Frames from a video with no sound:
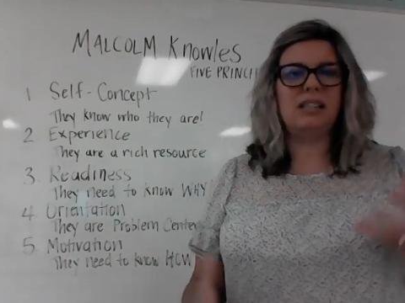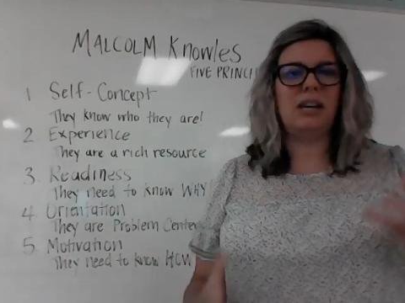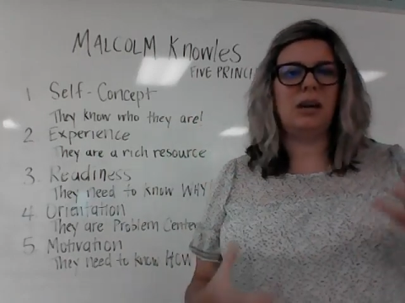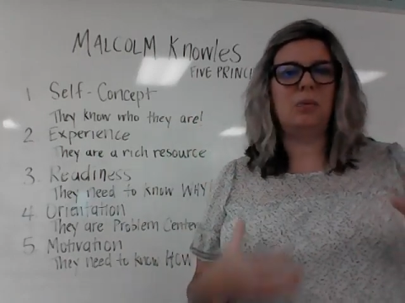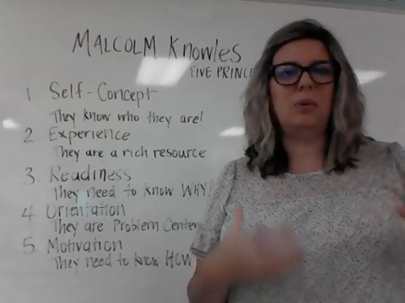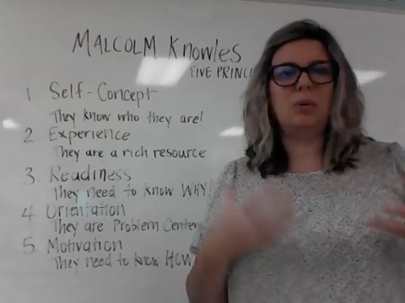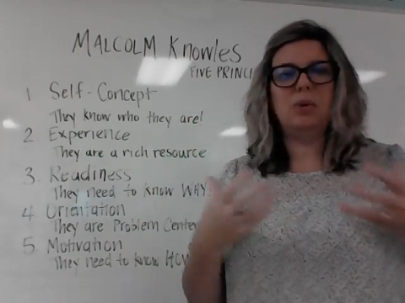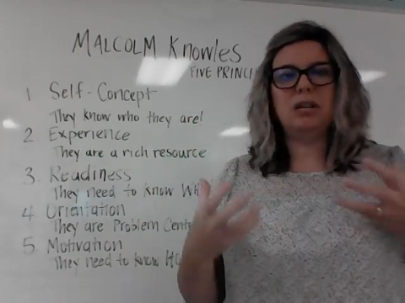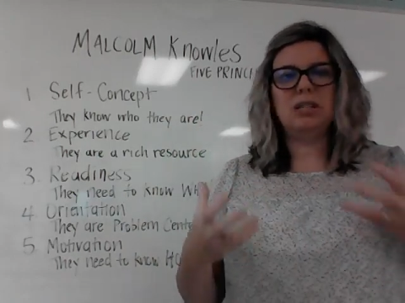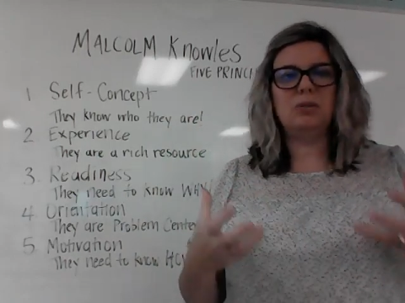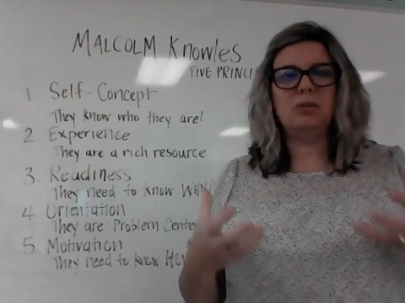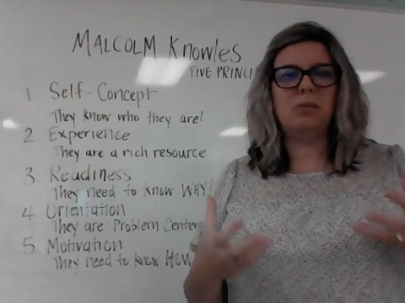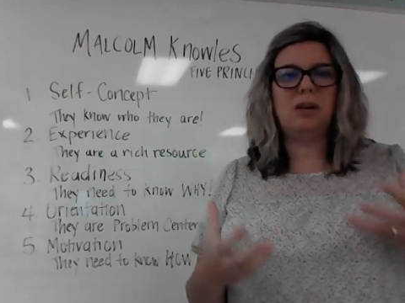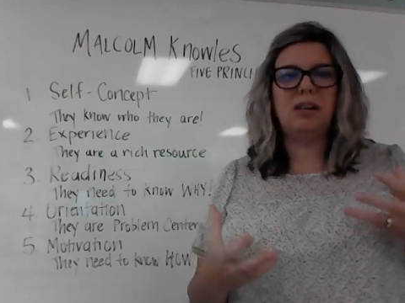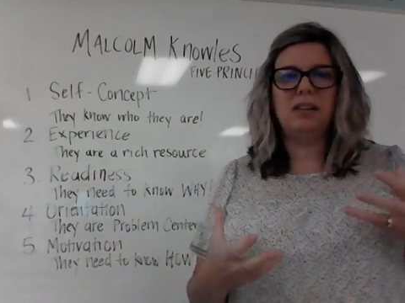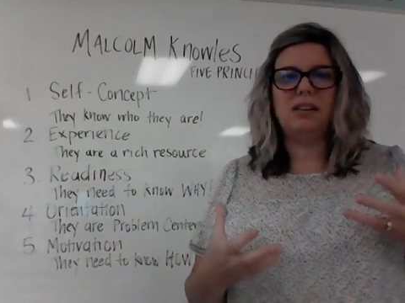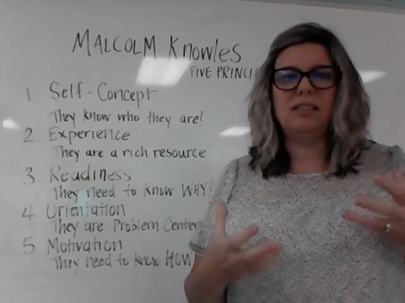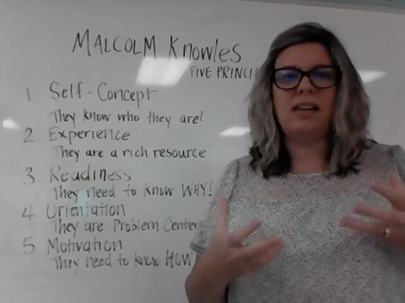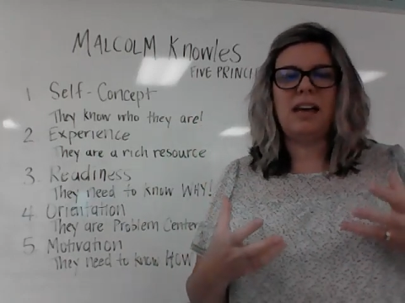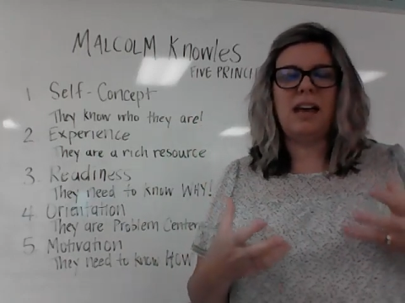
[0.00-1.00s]
Like, we don't want to
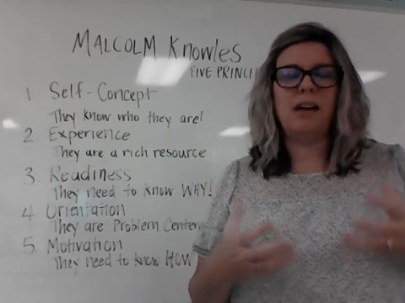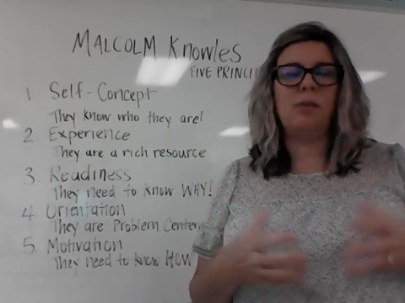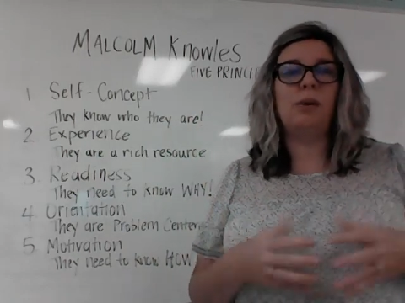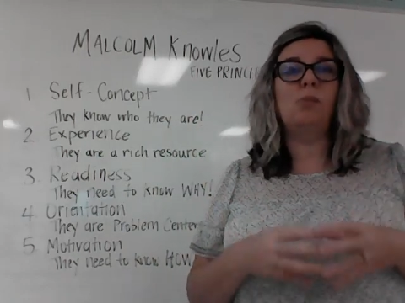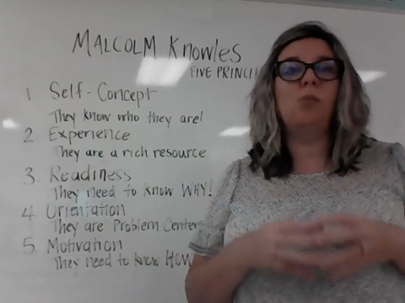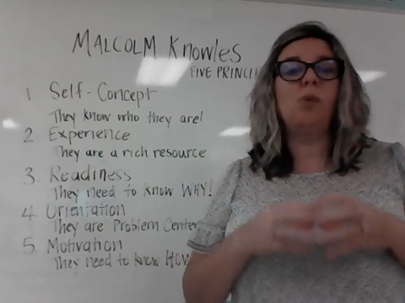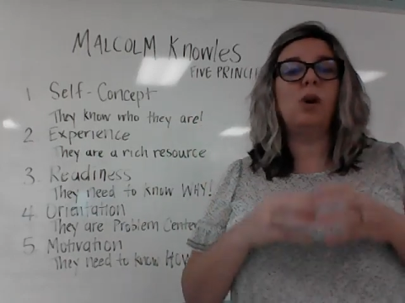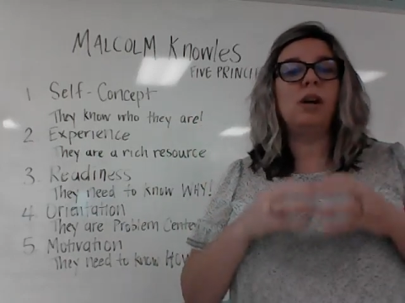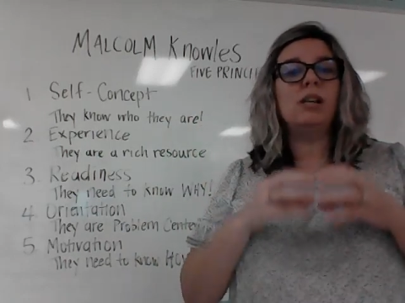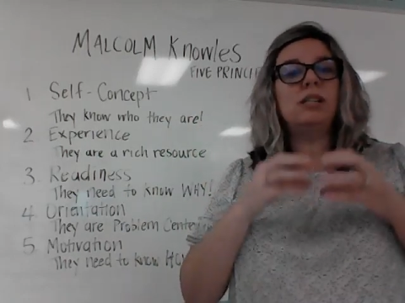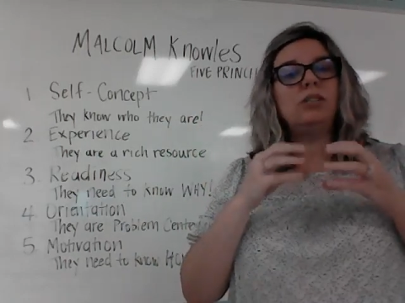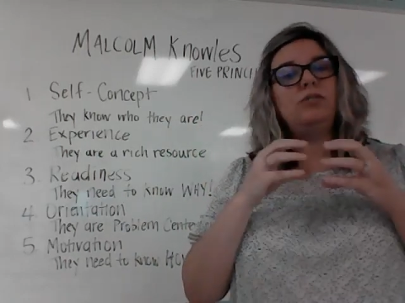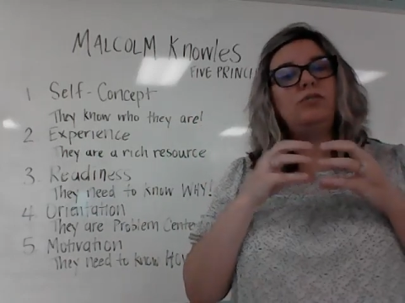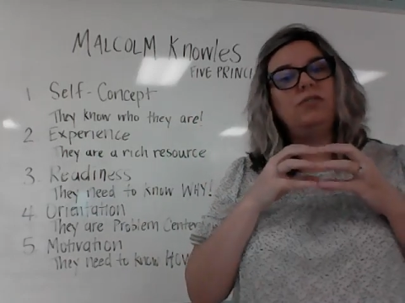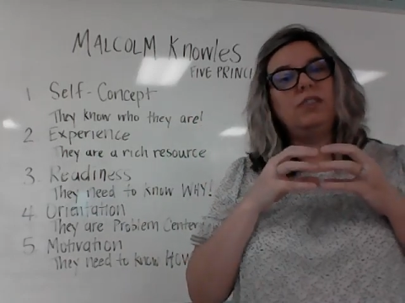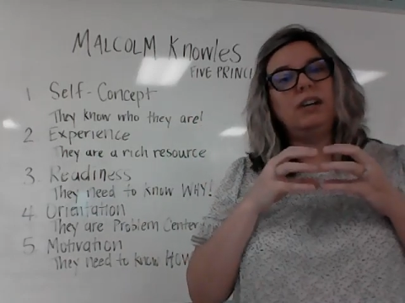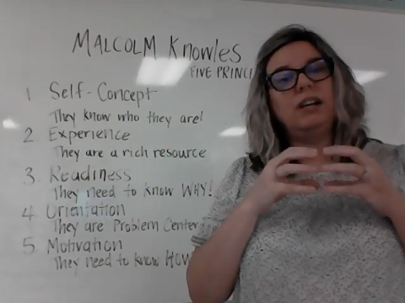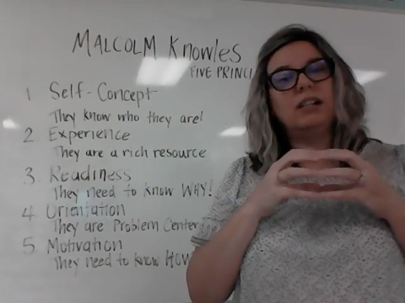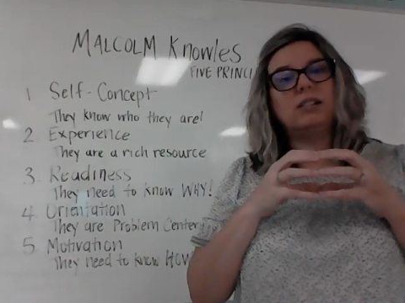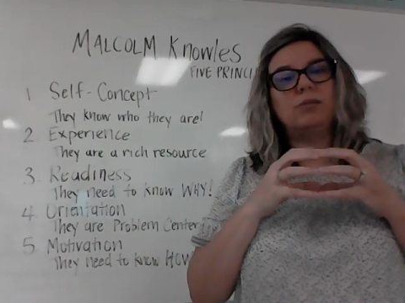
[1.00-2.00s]
dwell on that. We want to
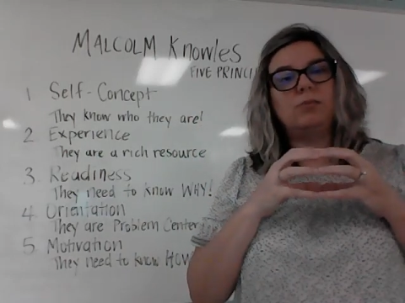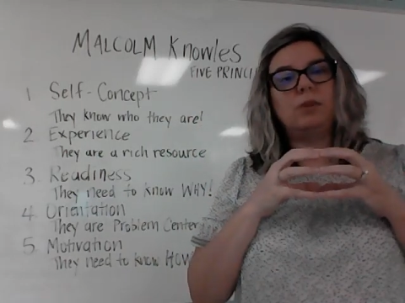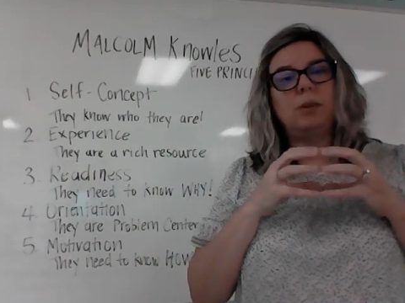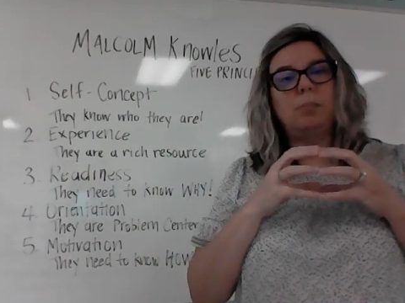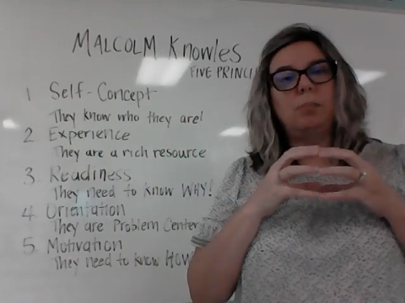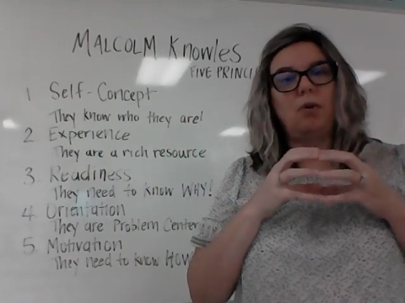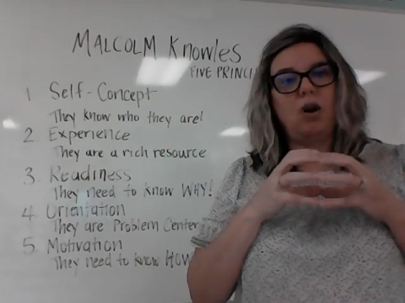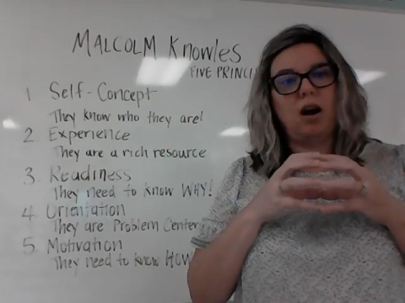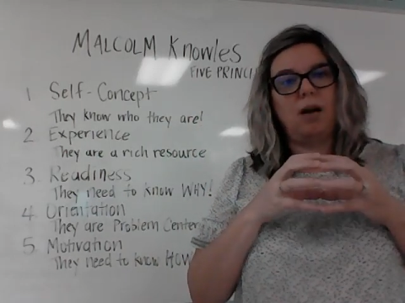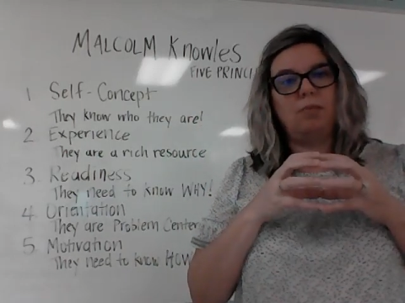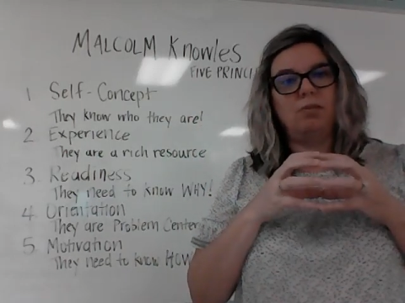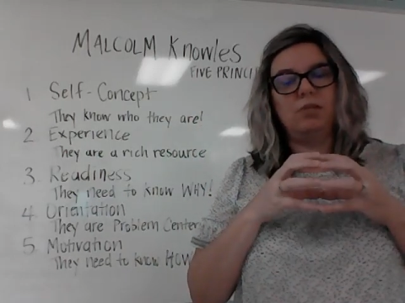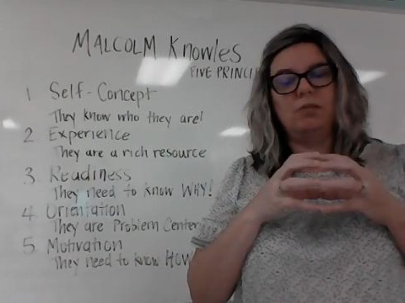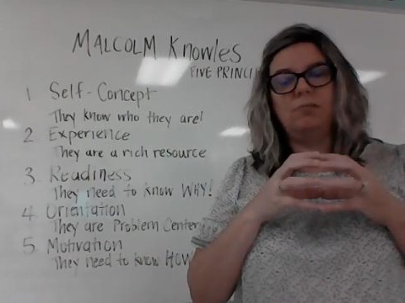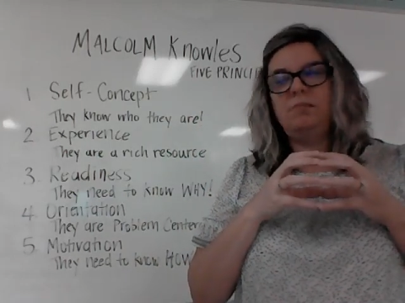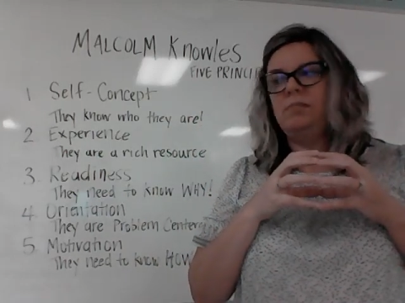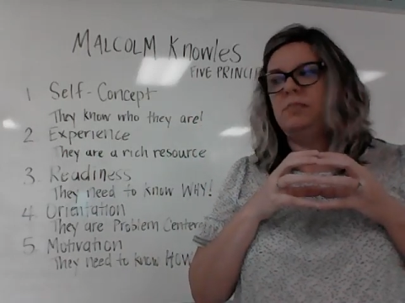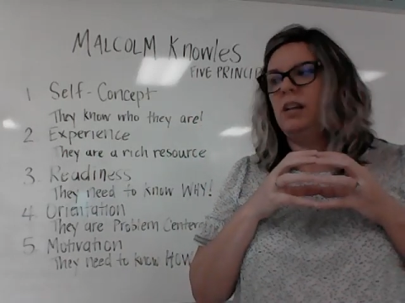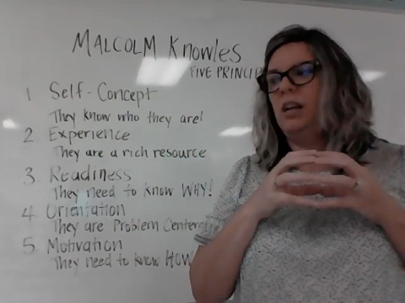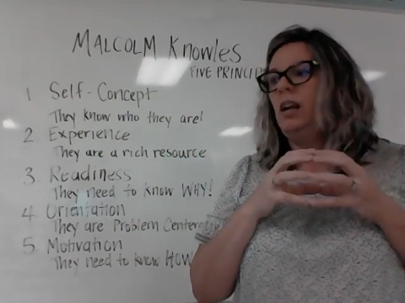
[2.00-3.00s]
fix the
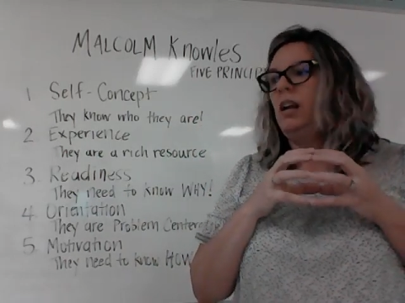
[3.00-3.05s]
problem.